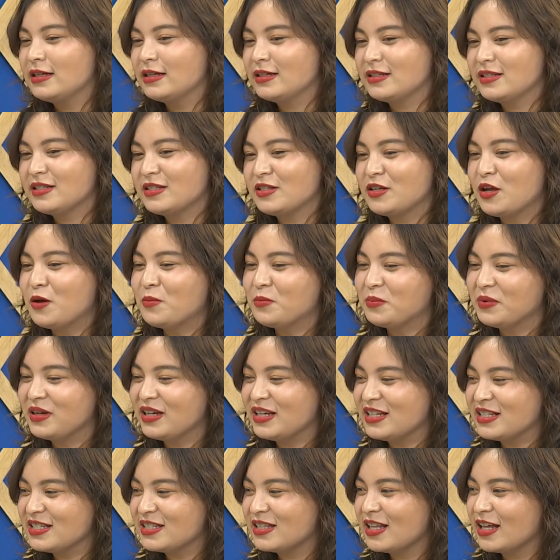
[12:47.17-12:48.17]
step
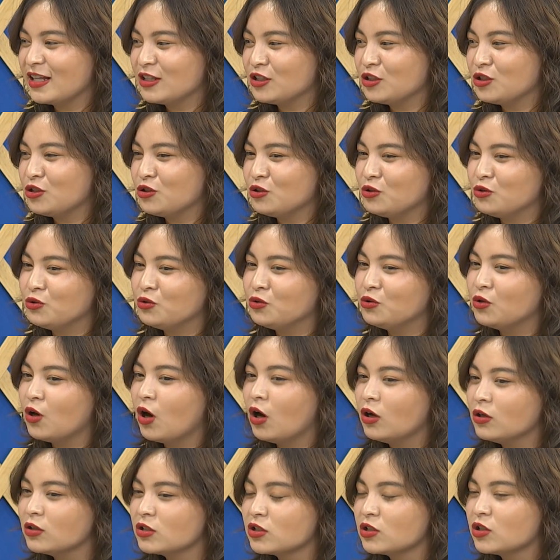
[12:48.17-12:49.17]
is that you
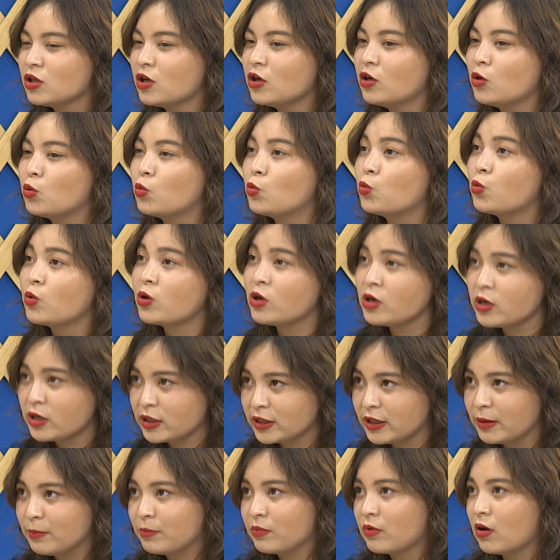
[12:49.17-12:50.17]
also
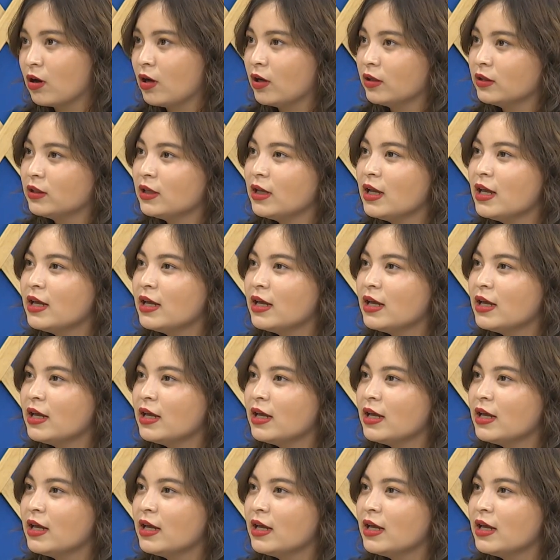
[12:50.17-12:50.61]
worked abroad.